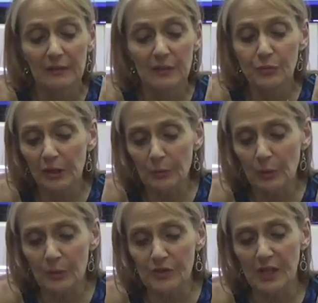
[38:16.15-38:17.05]
And that's really
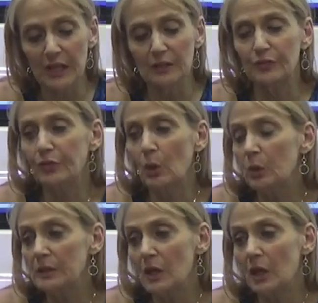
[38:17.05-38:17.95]
what we're saying is
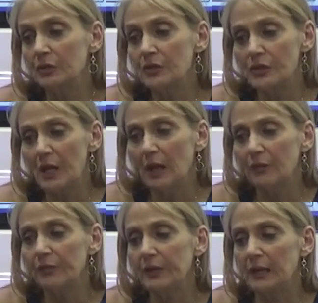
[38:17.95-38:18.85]
focus on yourself,